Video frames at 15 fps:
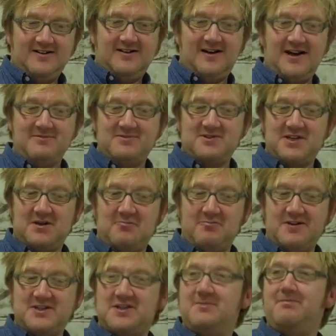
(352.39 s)
I'm Sir
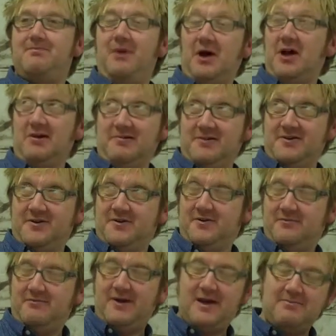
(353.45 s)
Richard Byron.
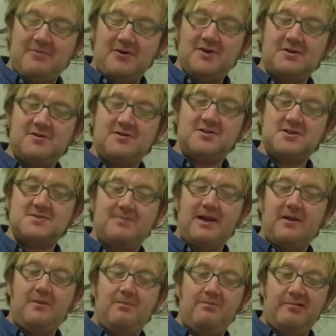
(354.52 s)
My mother couldn't
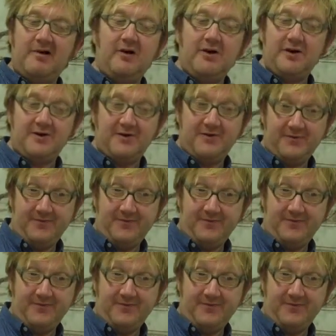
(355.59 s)
spell Brian.